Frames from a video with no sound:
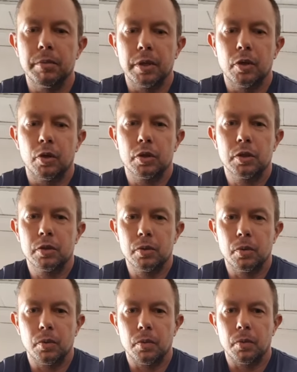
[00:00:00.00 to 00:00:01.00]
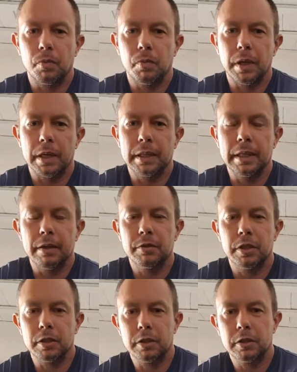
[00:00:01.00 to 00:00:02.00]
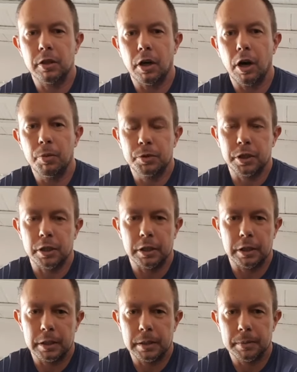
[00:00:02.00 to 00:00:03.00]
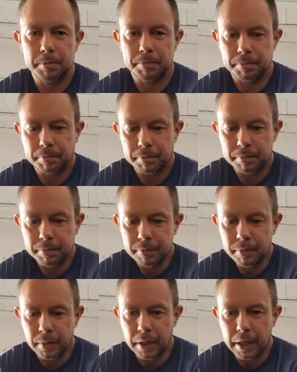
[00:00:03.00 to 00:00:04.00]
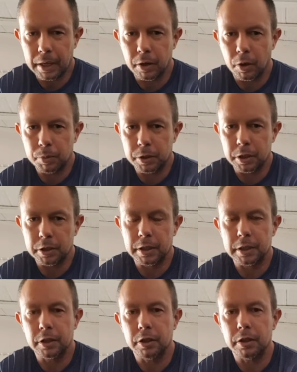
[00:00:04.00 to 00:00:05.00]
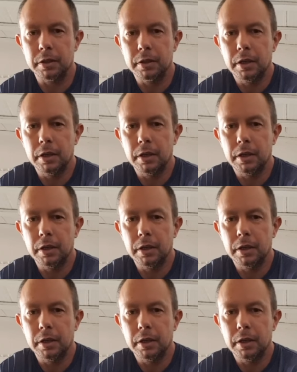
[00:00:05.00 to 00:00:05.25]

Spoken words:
because it gives us options, and options is good.